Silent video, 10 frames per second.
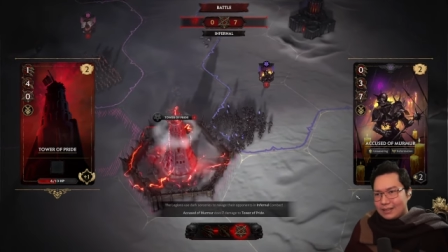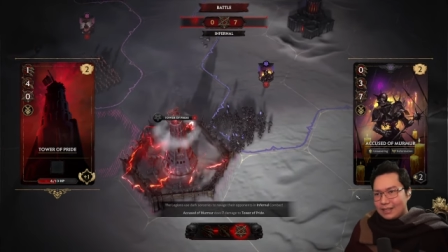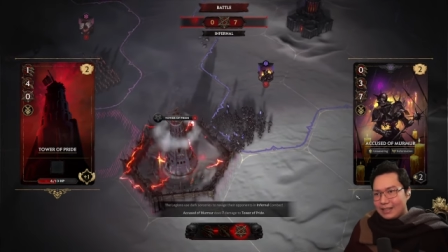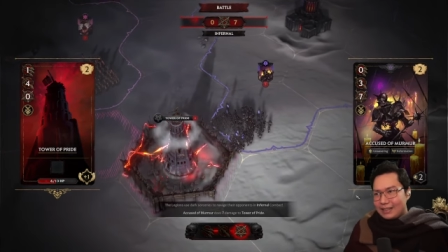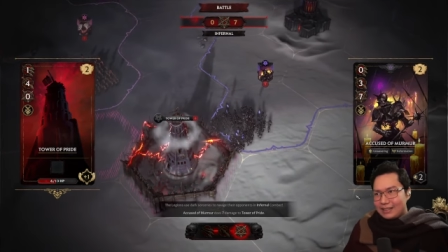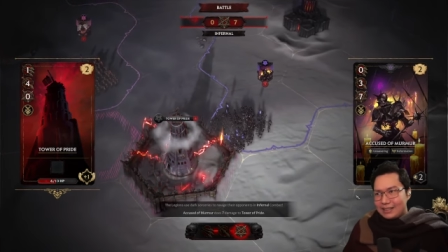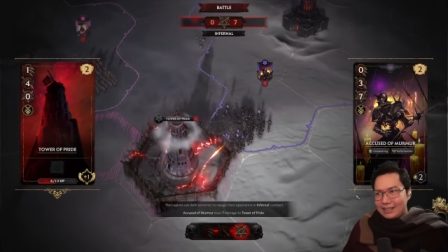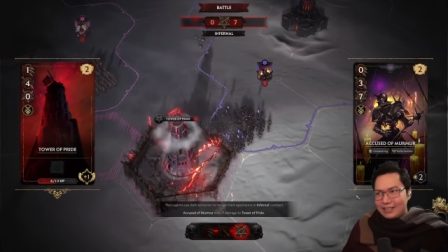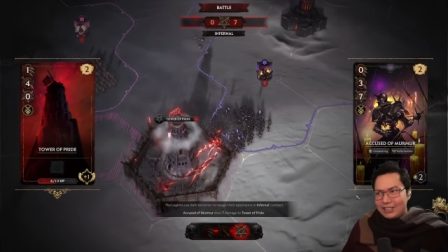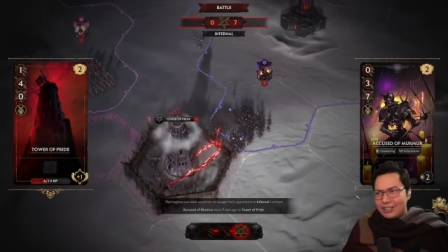Like, it's
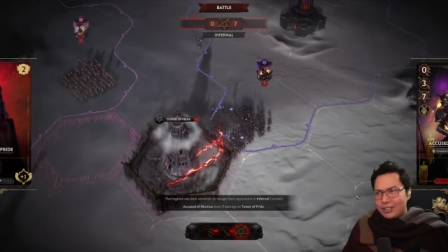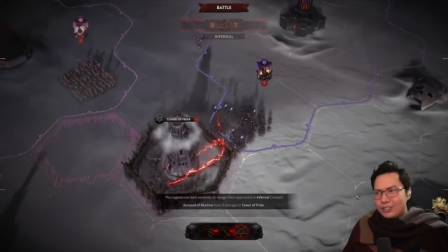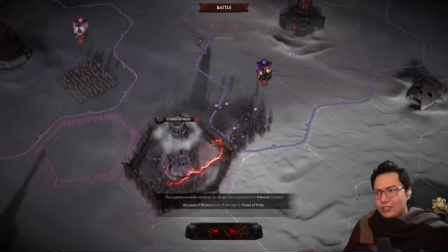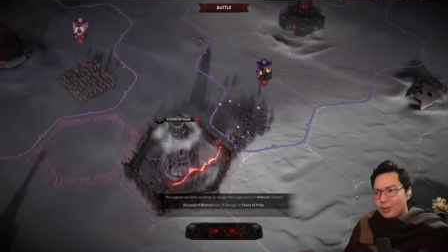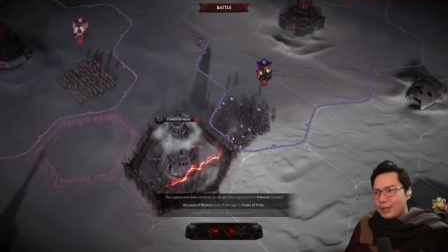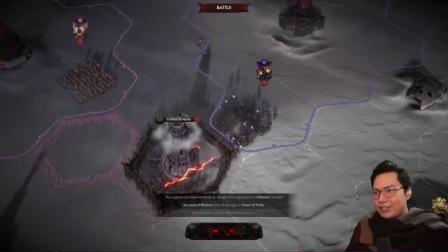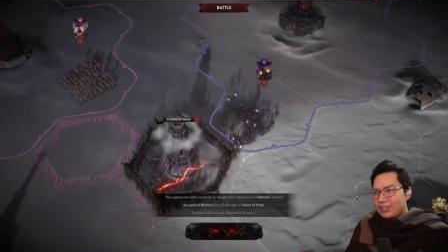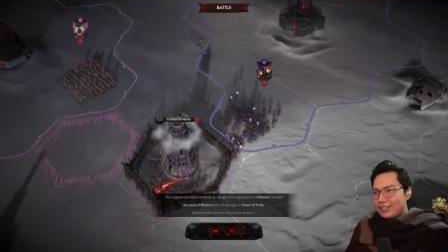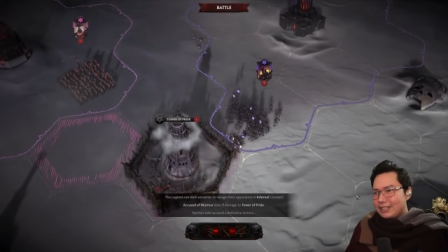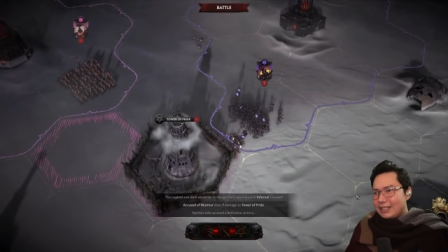it's just got so much
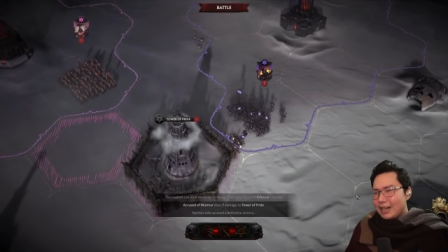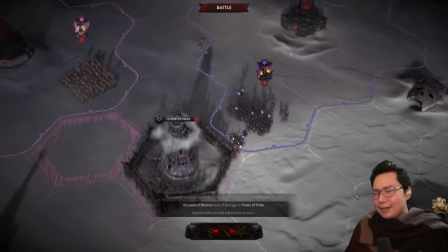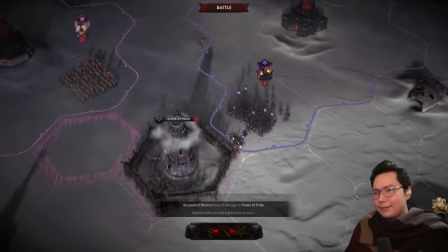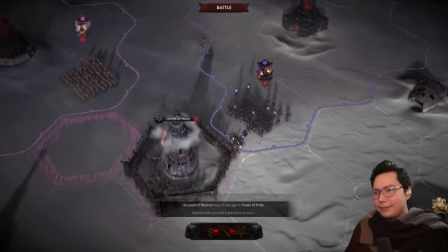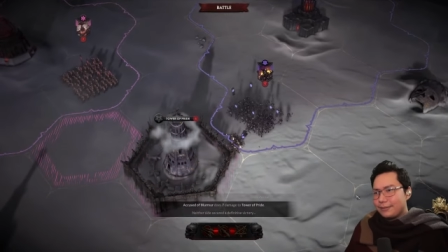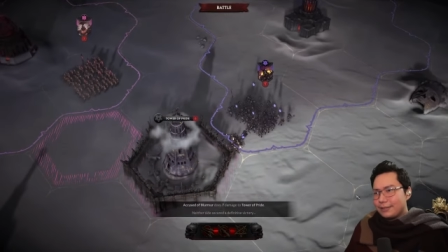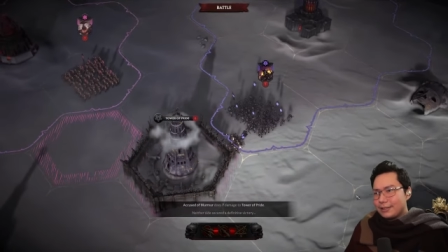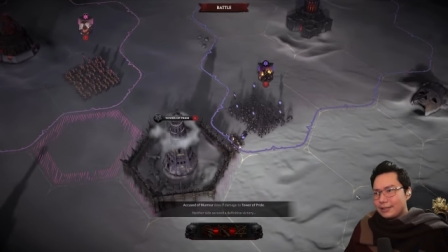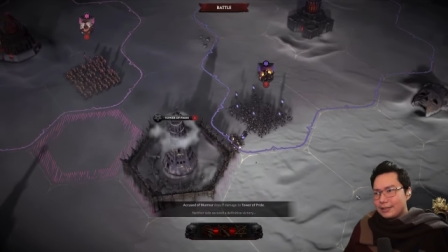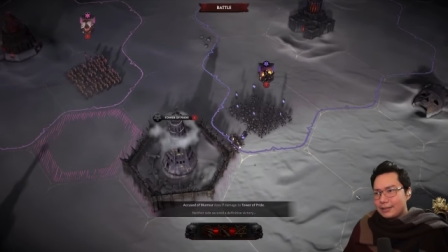stuff.
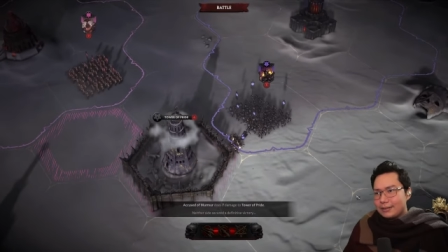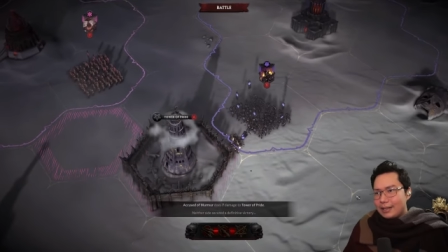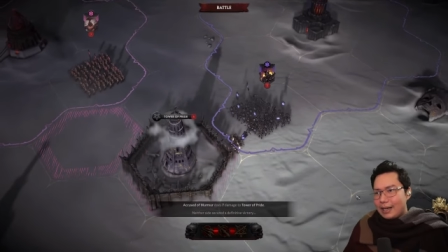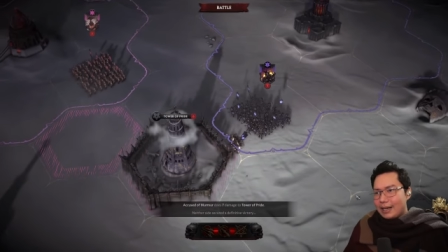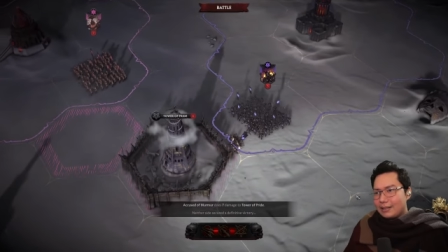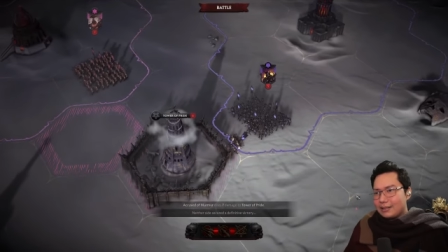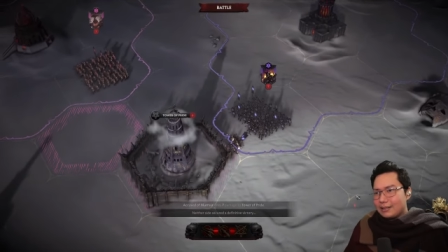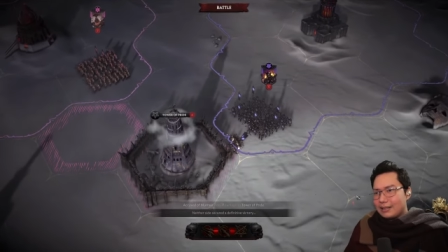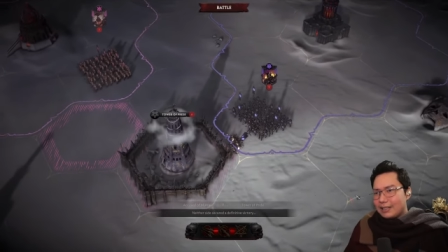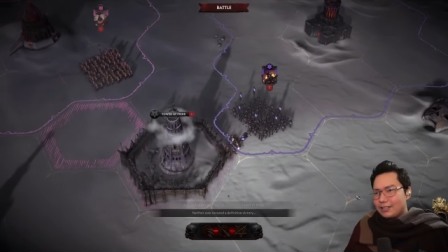And
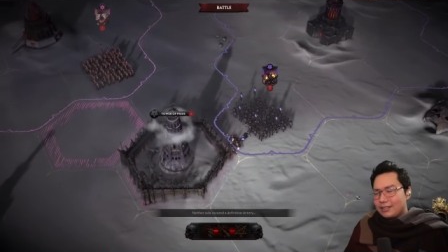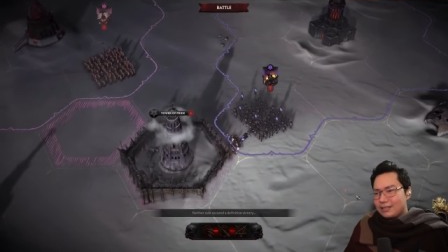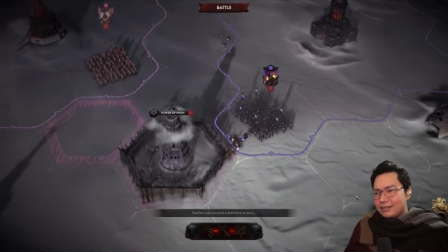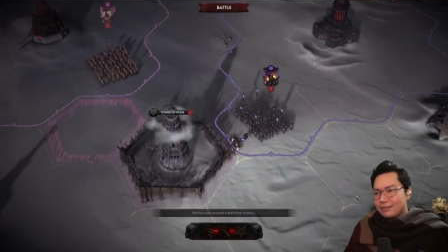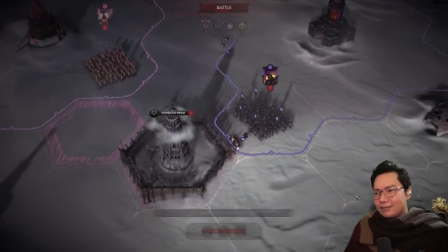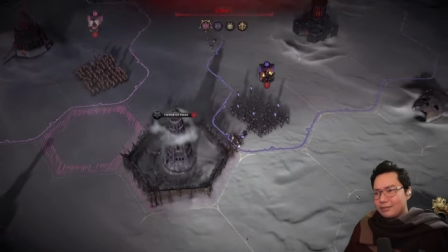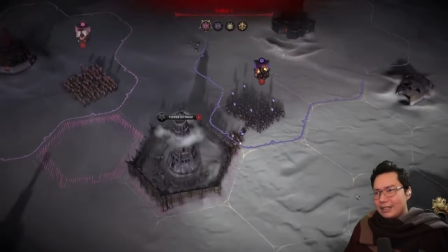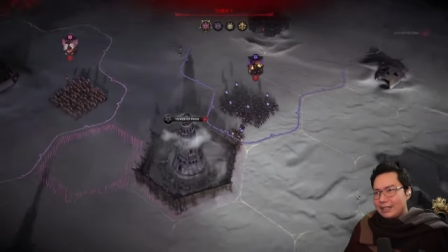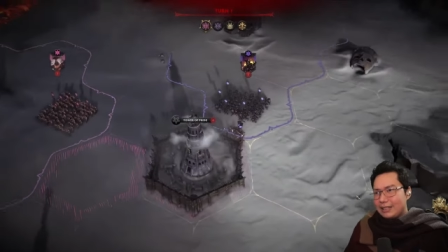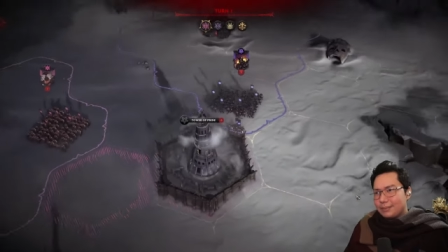that's
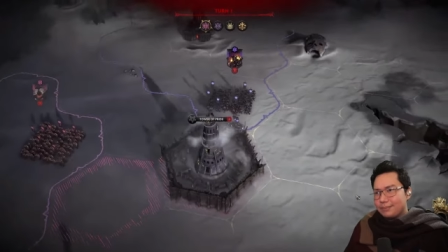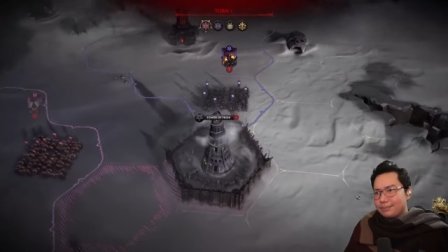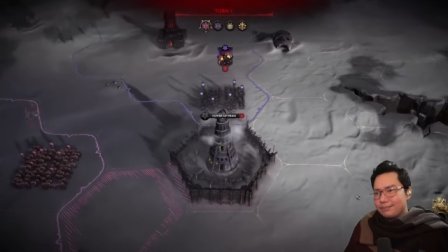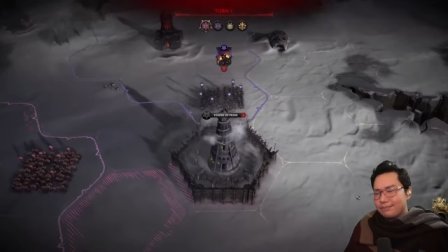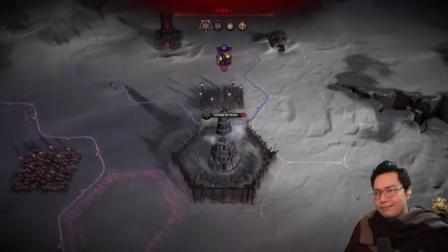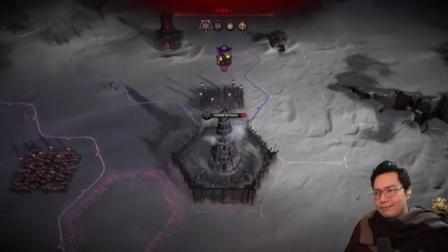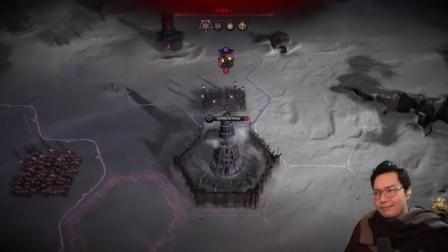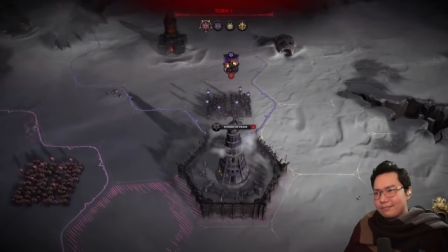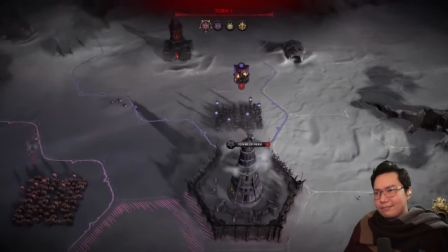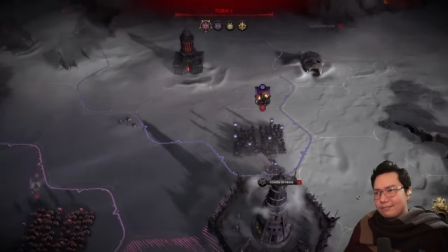really
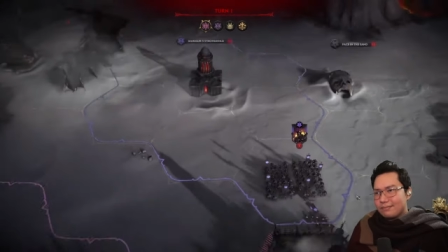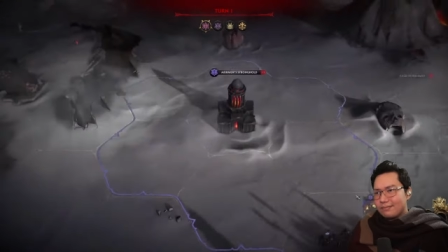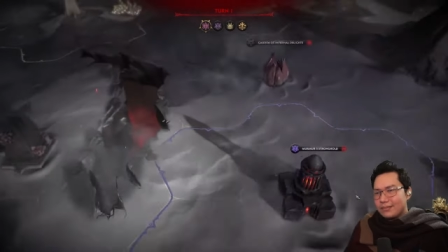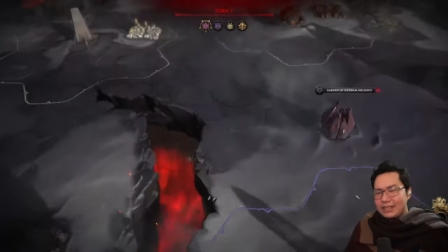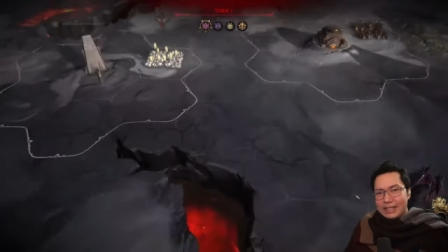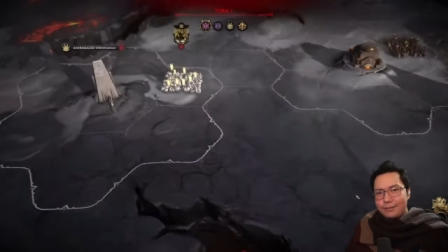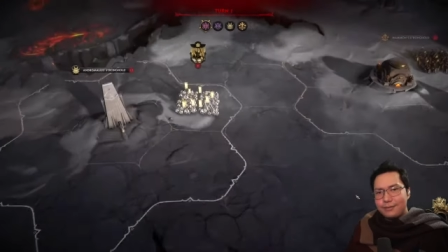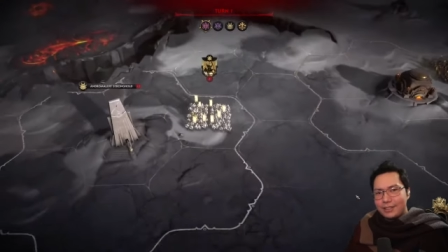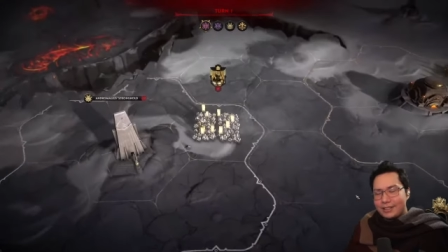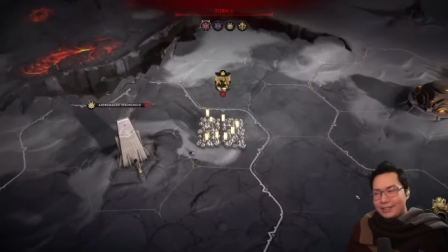
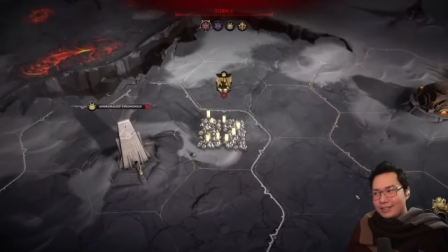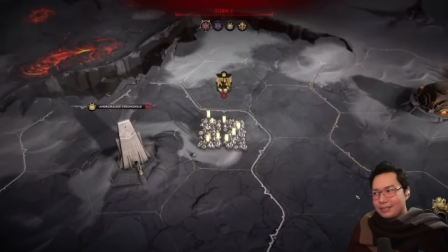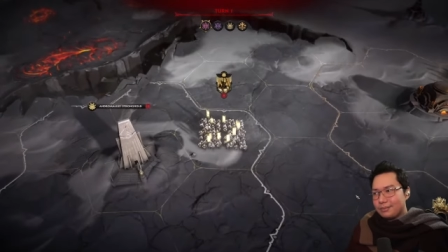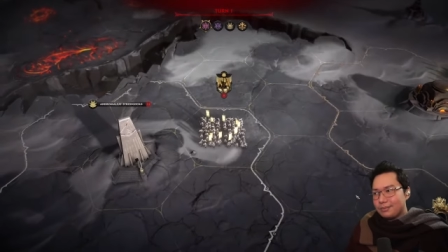different.